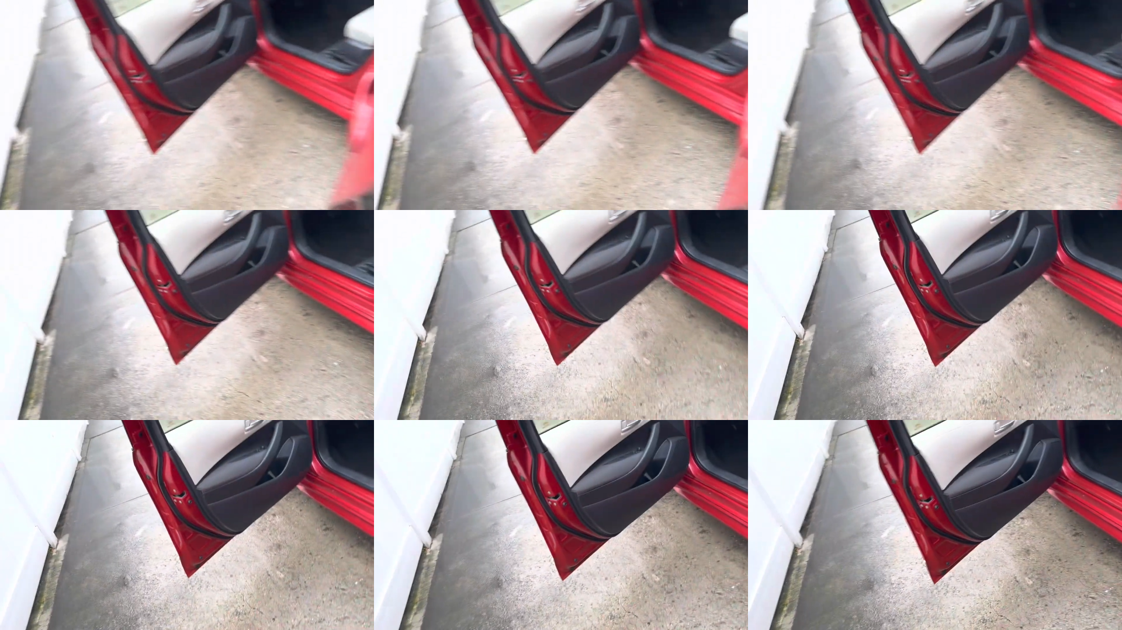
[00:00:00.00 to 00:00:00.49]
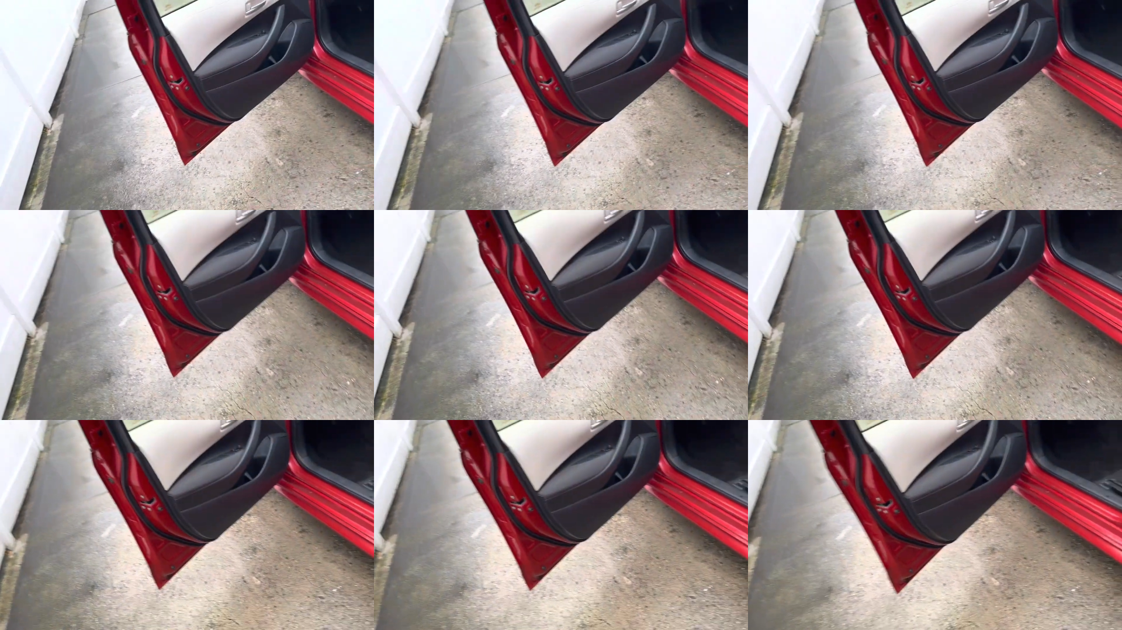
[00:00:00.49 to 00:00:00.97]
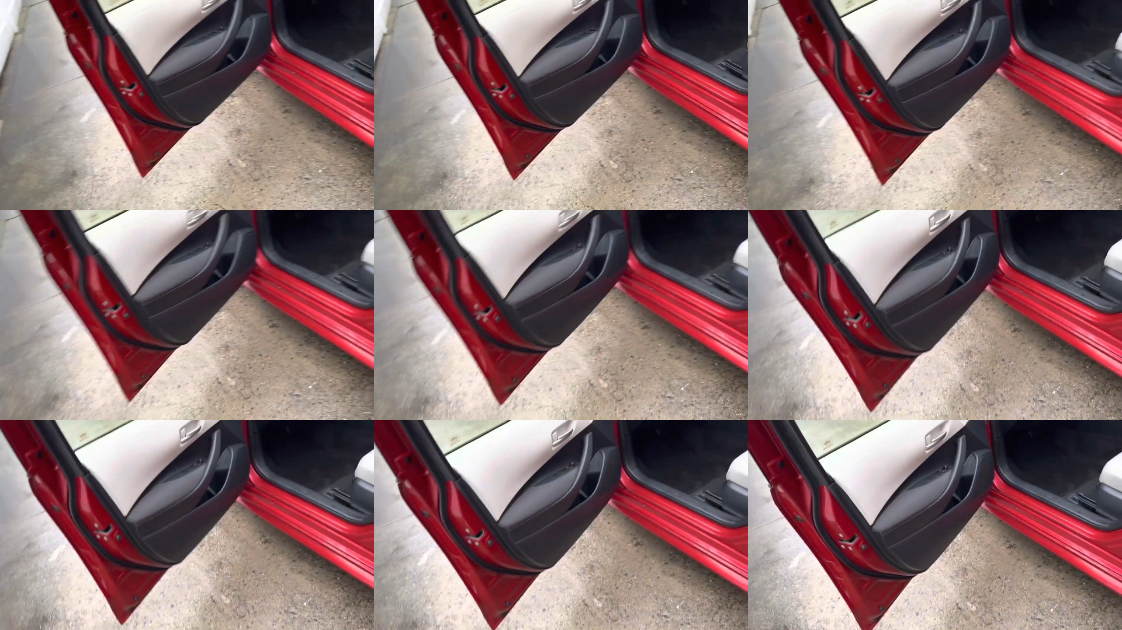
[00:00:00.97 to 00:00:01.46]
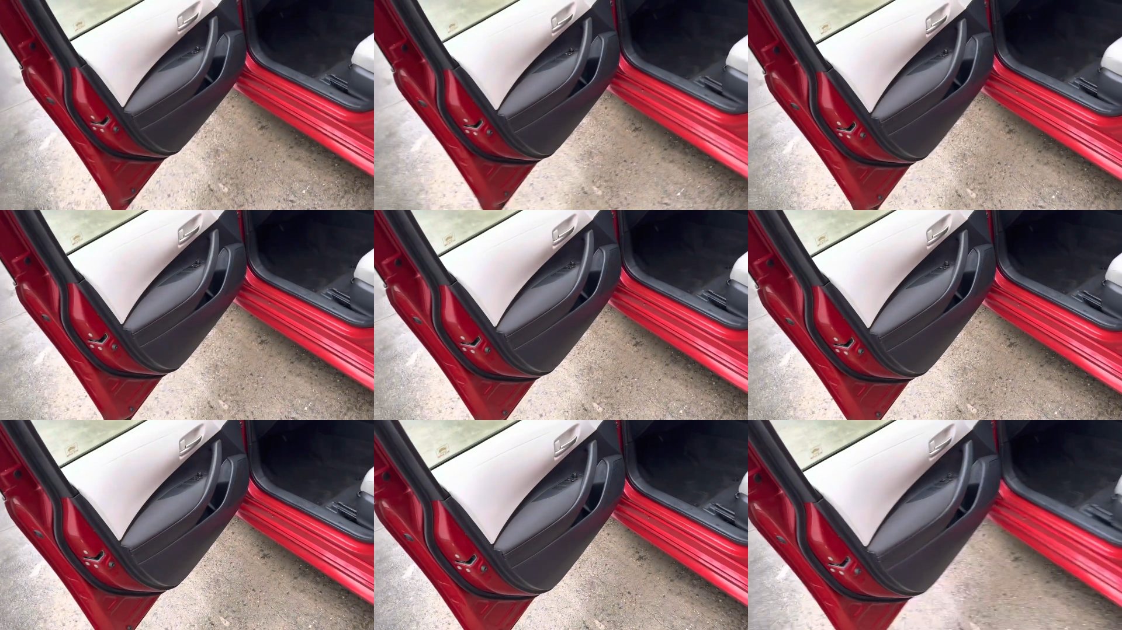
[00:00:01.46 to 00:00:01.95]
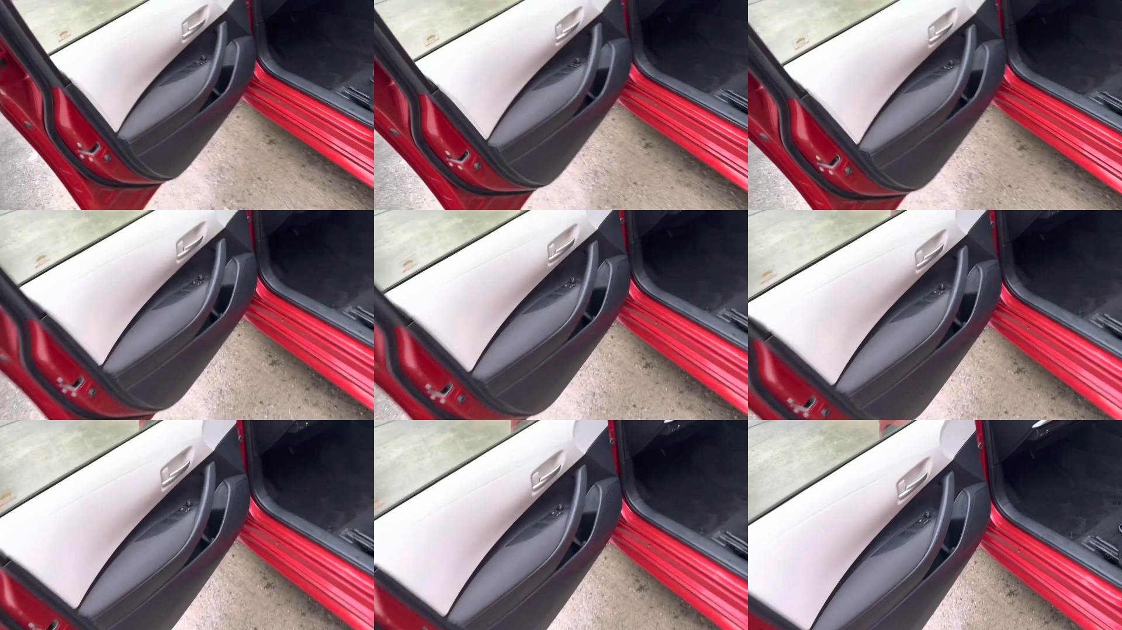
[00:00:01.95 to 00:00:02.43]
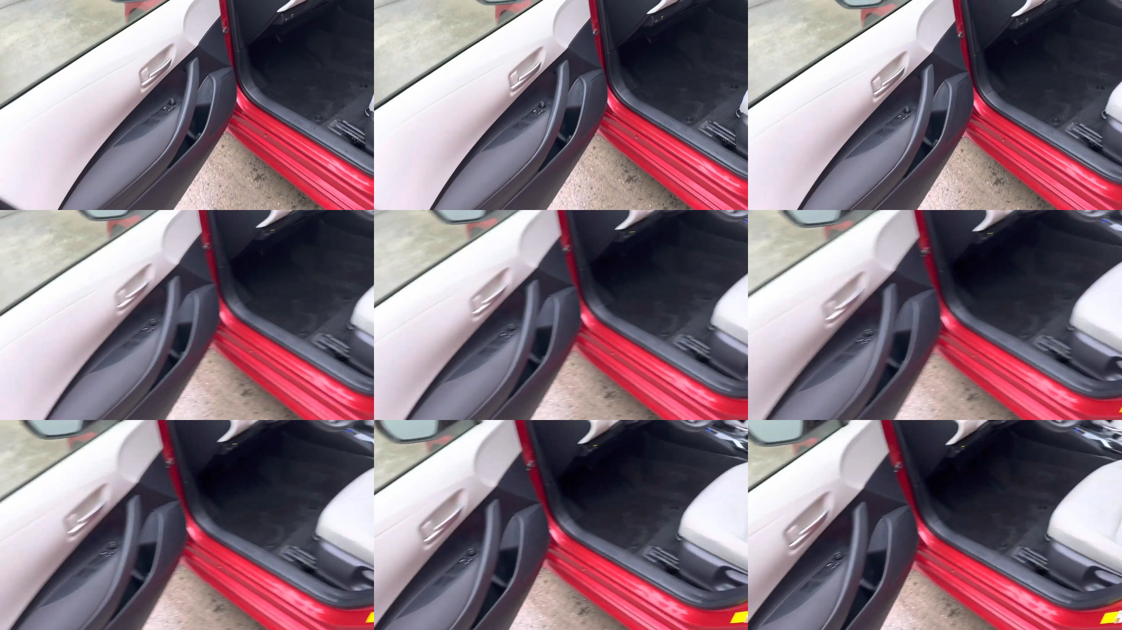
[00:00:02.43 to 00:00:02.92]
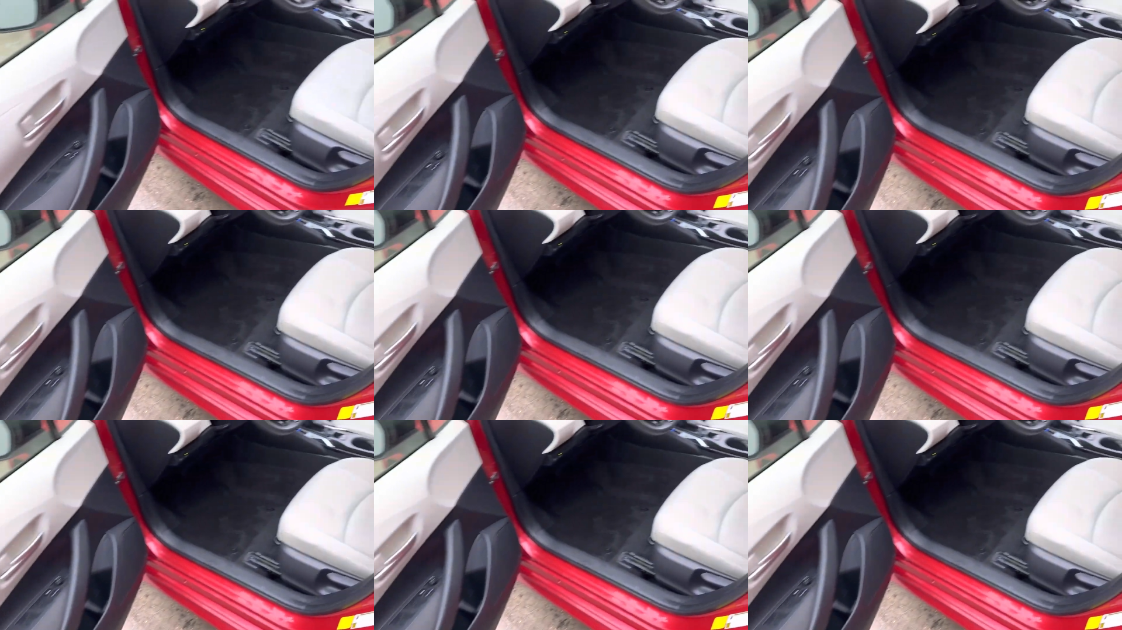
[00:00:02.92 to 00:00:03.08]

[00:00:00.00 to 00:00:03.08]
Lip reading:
Nobody's mouth can be seen.